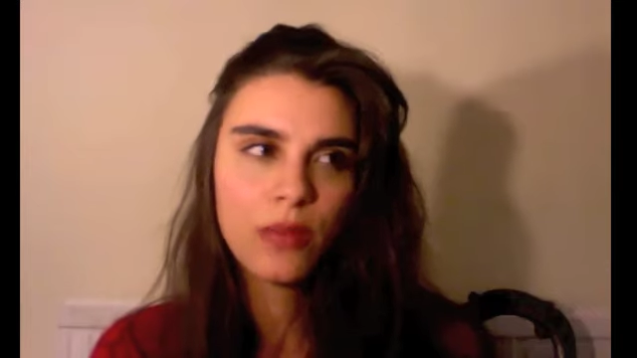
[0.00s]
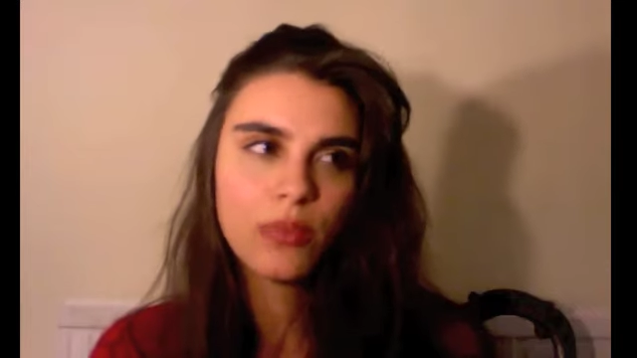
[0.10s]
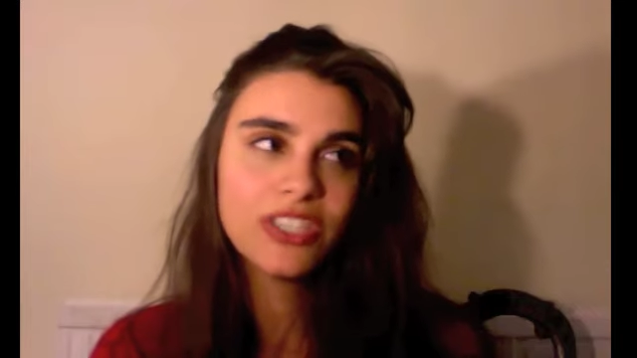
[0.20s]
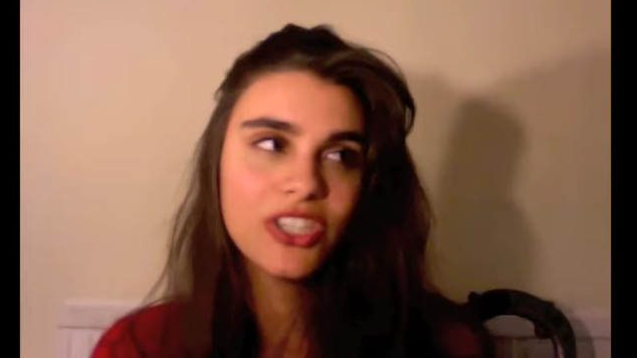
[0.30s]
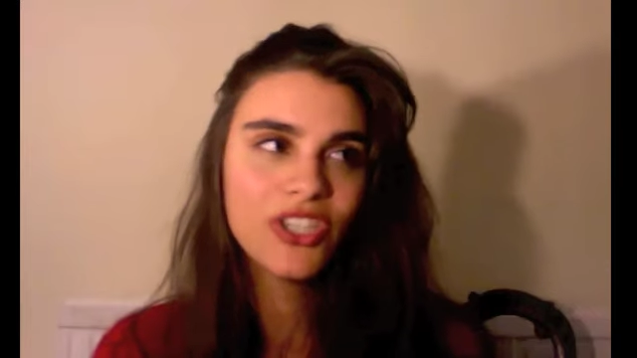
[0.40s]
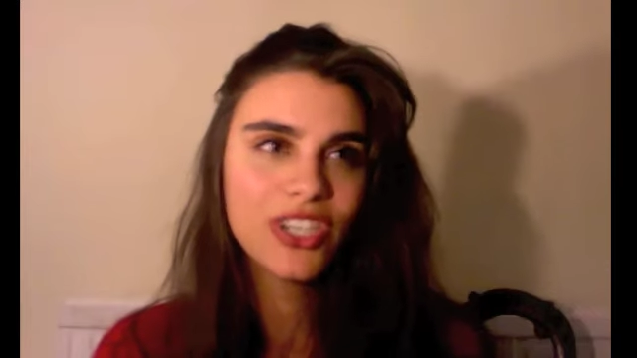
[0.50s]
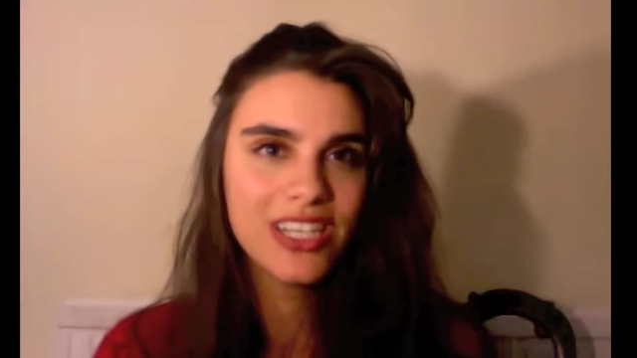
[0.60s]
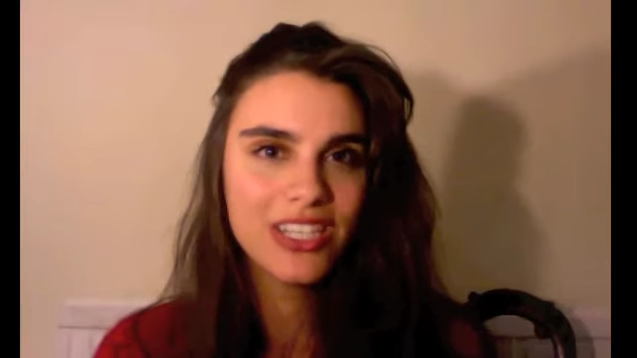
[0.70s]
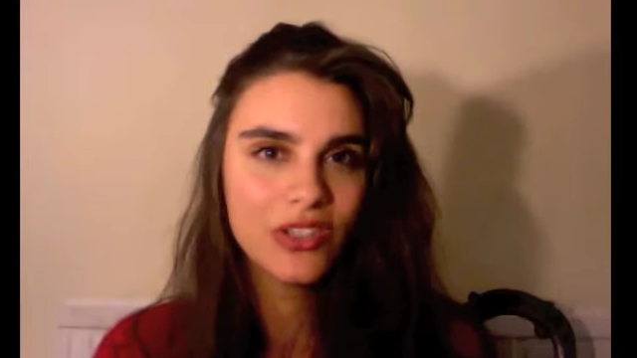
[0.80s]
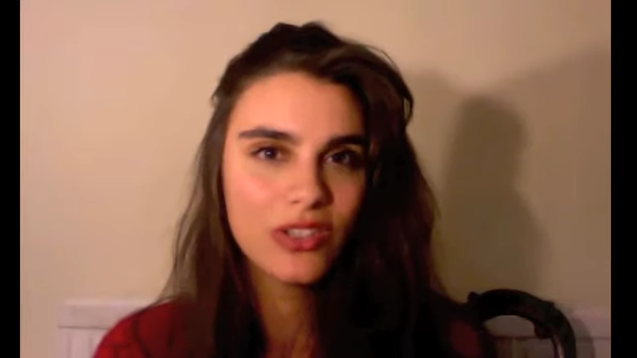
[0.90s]
But
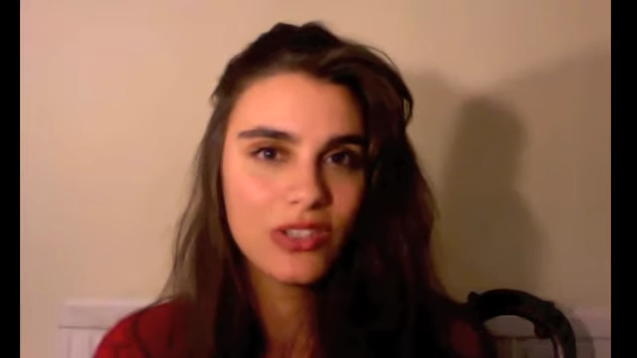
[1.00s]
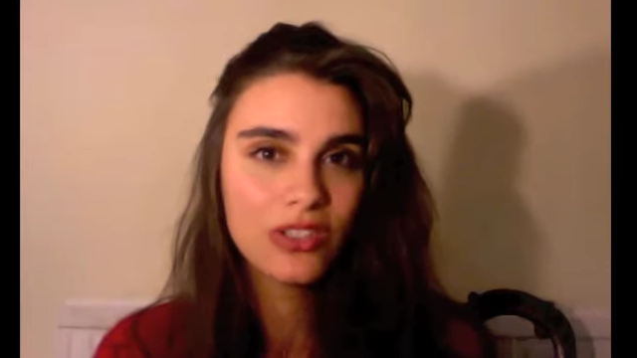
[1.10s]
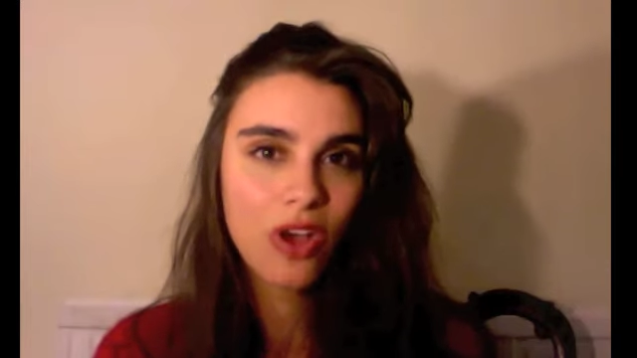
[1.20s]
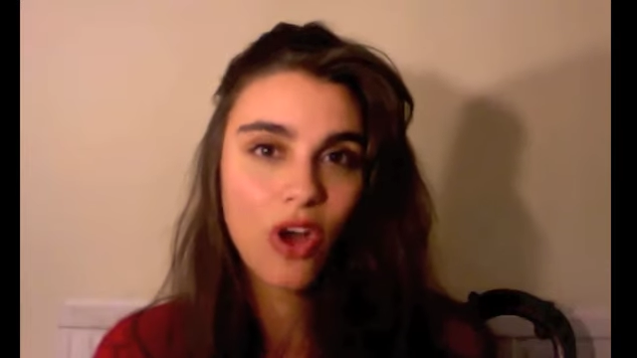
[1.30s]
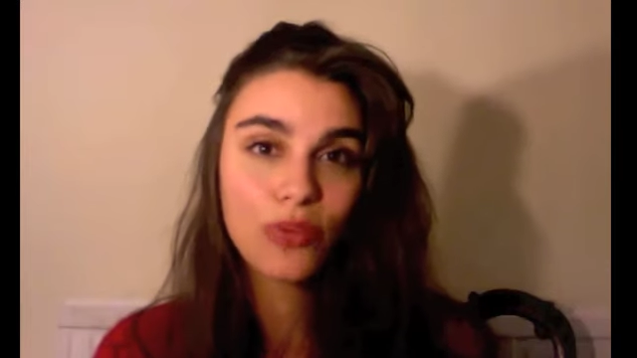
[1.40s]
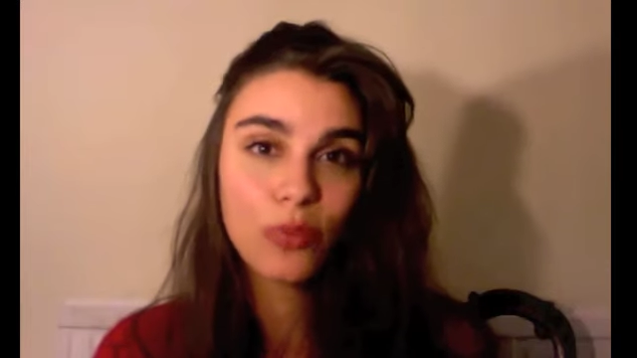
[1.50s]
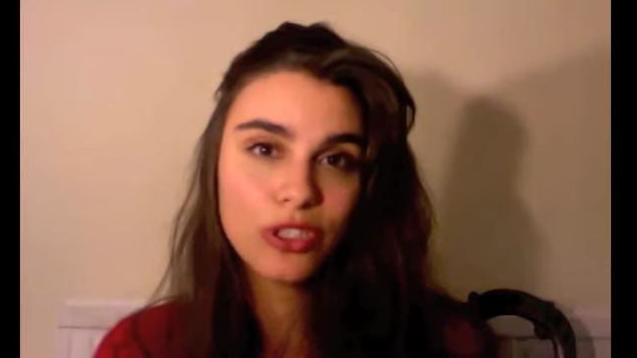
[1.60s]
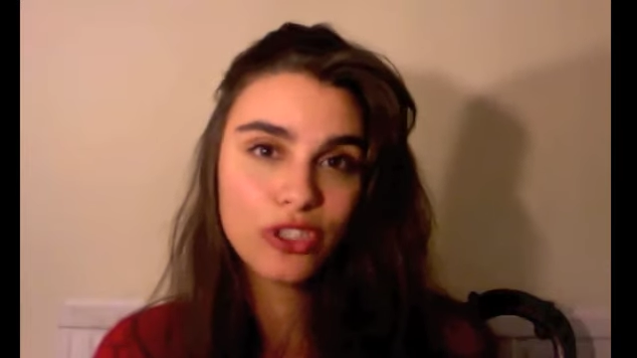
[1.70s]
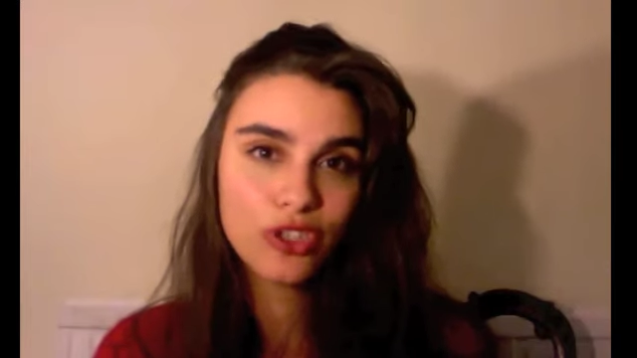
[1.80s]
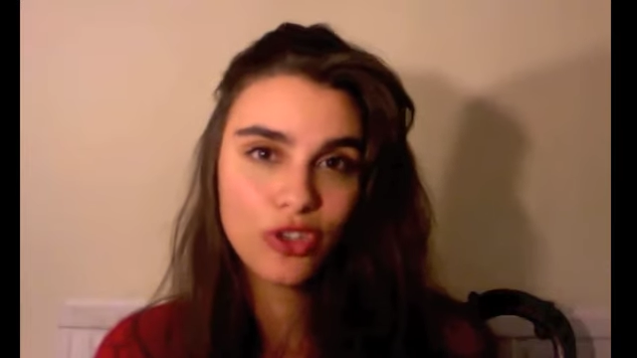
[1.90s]
Iranians are
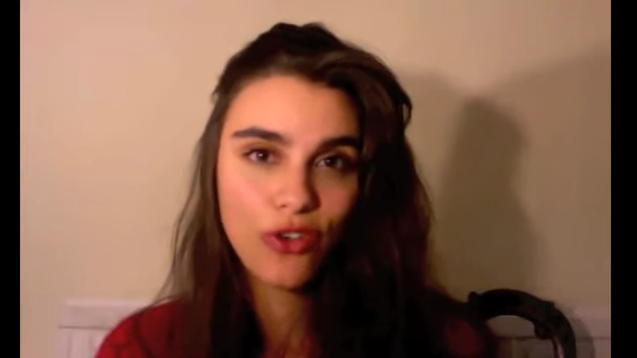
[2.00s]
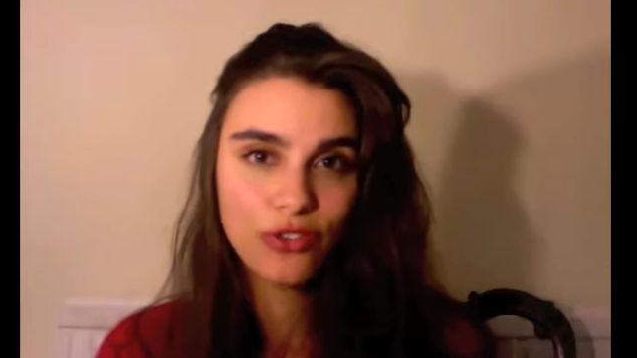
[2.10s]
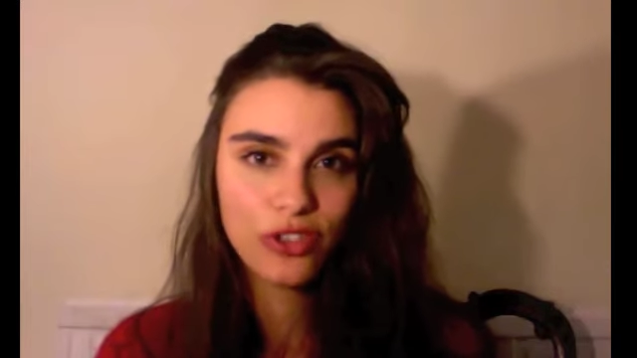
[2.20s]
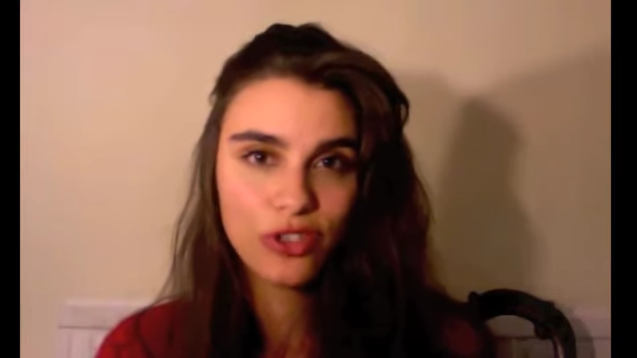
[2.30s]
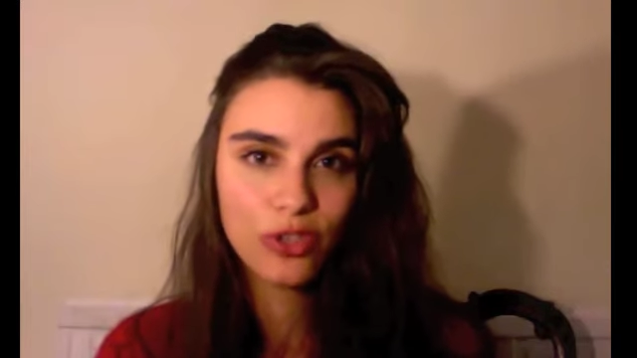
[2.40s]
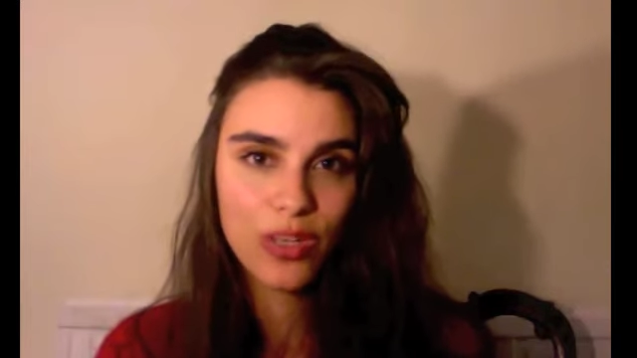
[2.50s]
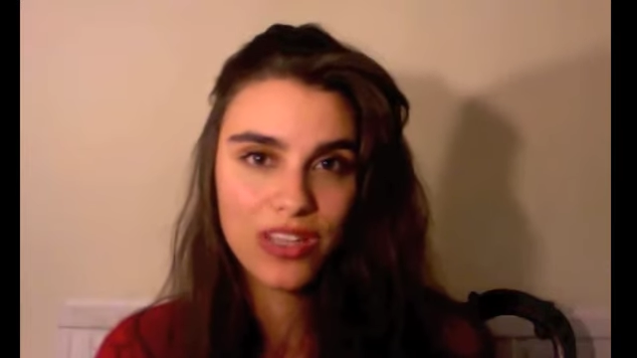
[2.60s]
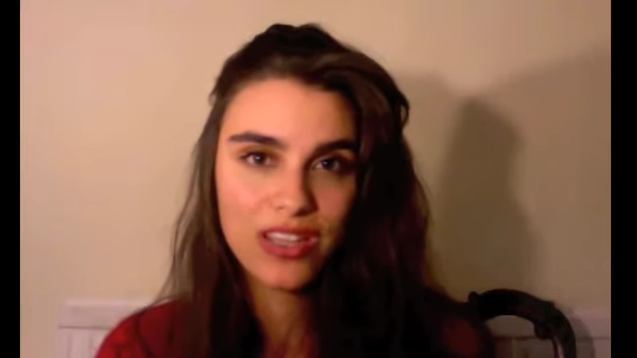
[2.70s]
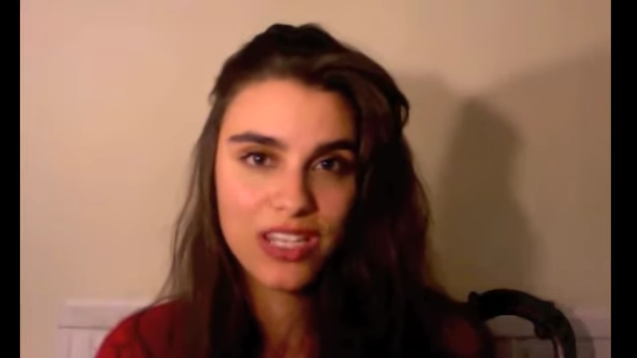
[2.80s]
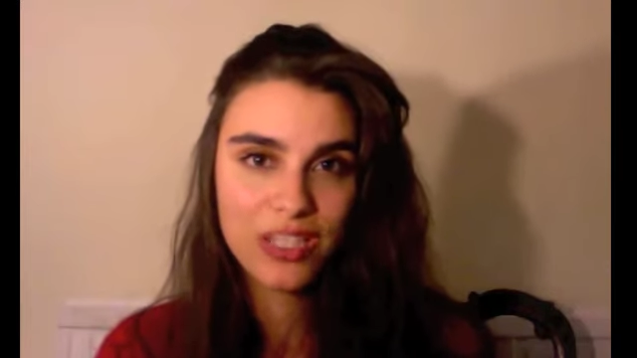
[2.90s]
much softer
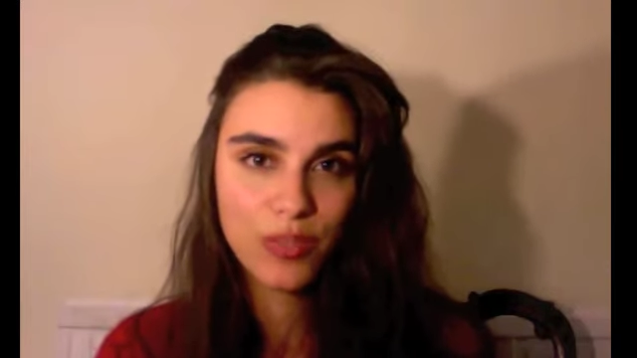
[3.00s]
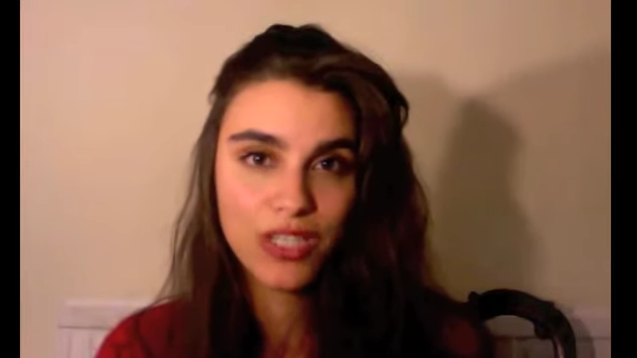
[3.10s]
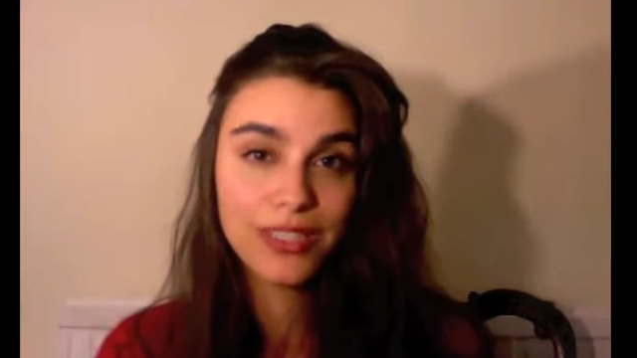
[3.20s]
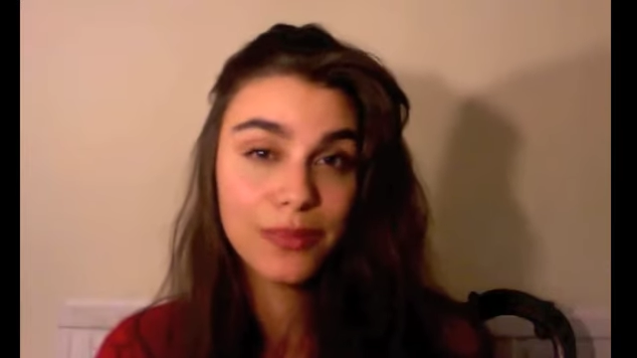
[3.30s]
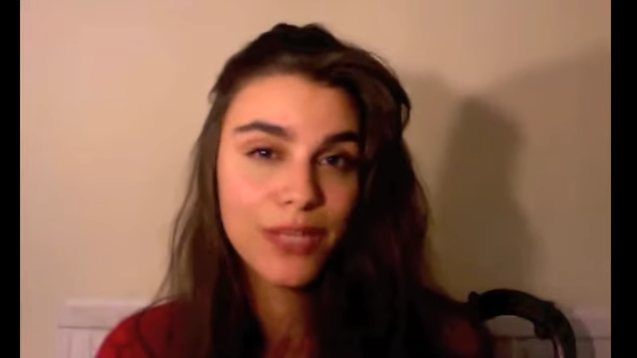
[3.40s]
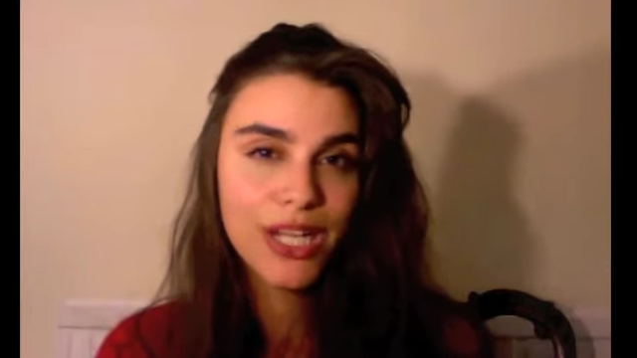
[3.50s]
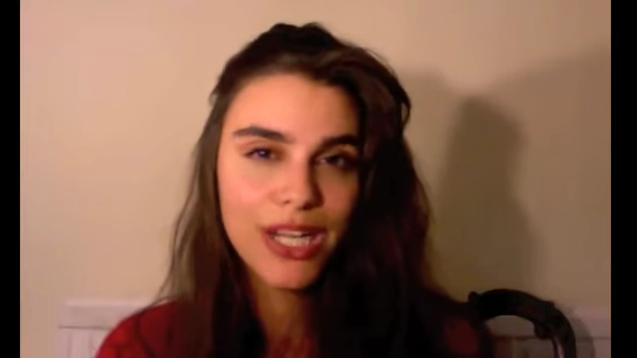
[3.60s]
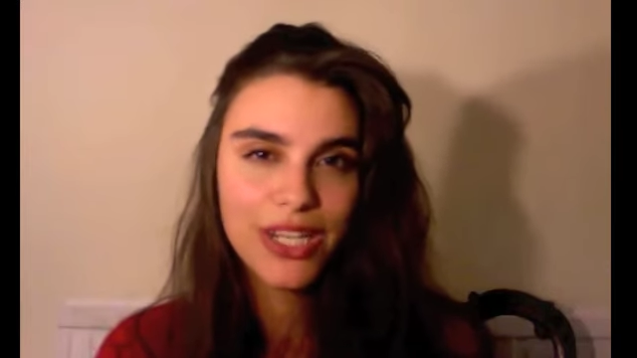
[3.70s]
when they speak. The Middle